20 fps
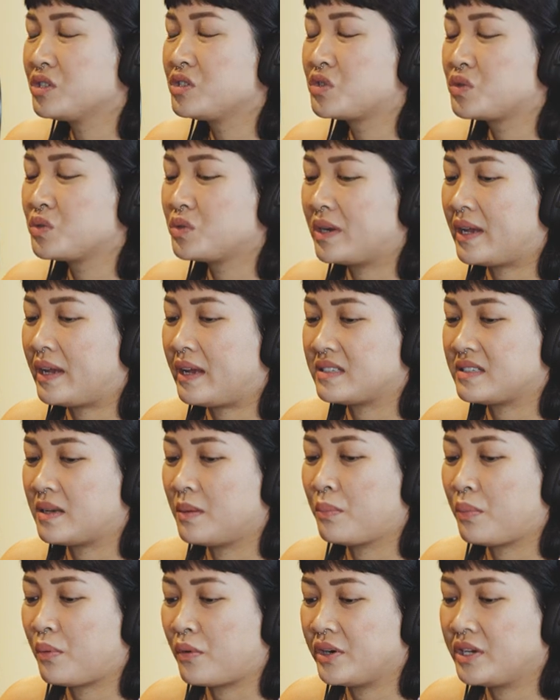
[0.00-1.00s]
soon eh, at
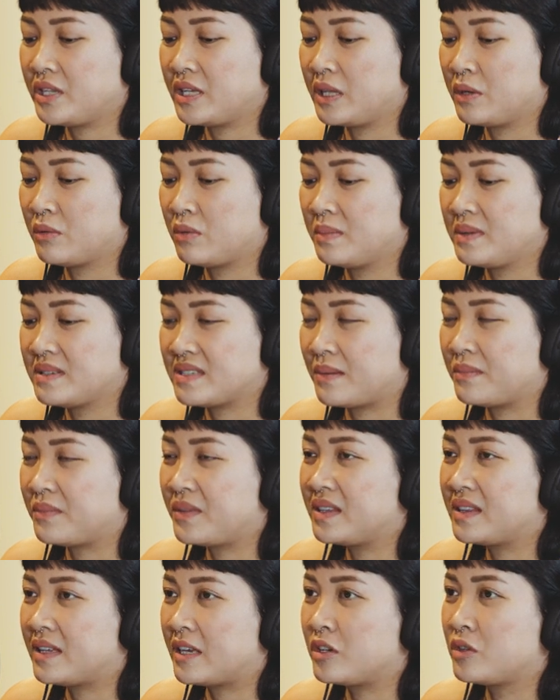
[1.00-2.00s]
some point there will be
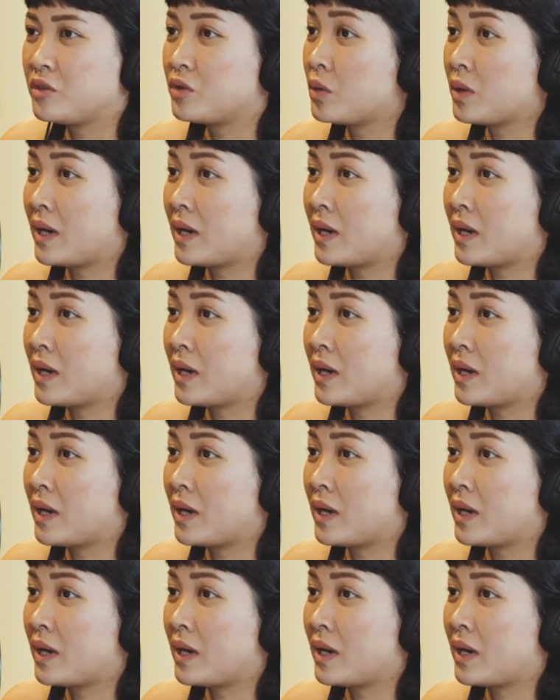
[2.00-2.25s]
something that you don't